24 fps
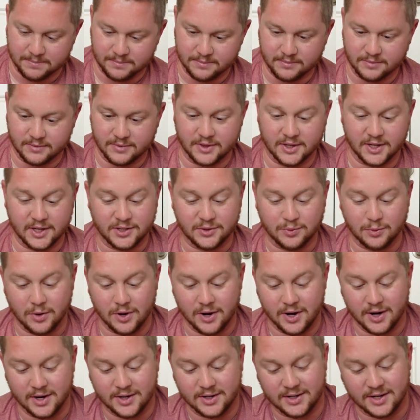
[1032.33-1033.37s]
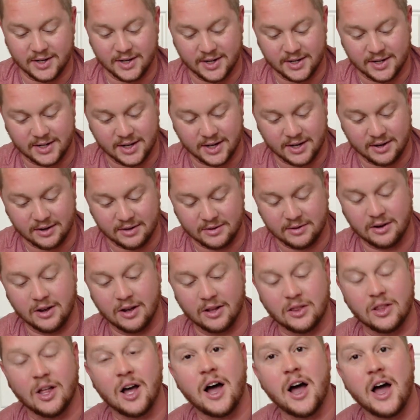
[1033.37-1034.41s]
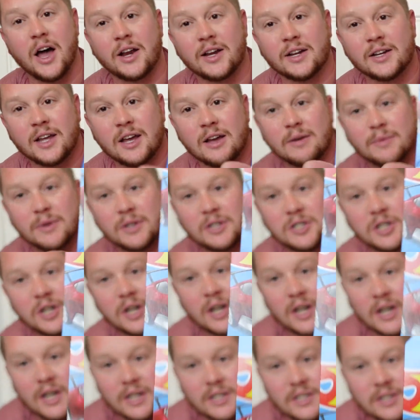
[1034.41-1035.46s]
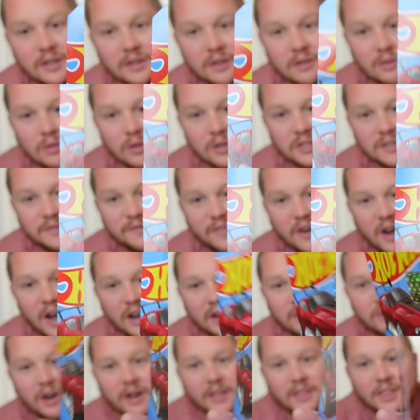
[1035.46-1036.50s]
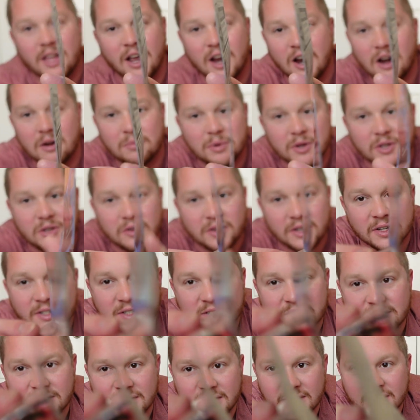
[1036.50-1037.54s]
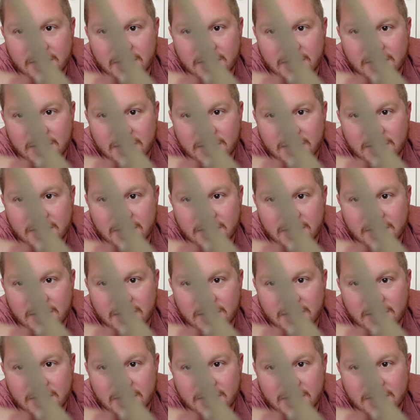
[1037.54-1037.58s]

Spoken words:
This one did get a lot of damage, so it looks fine right there, but you can see